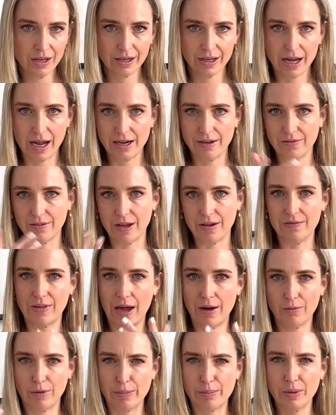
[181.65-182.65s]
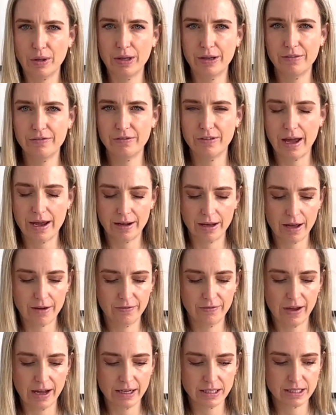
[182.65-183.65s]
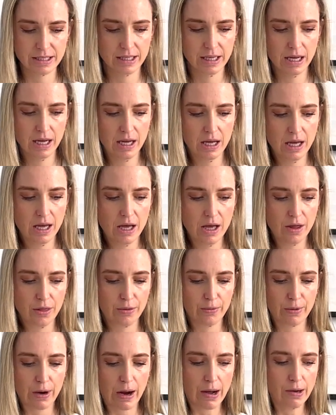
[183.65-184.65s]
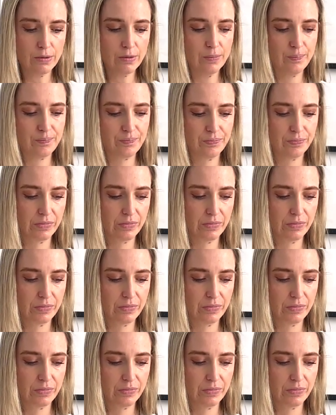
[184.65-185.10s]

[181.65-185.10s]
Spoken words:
kind of give that ripple effect throughout.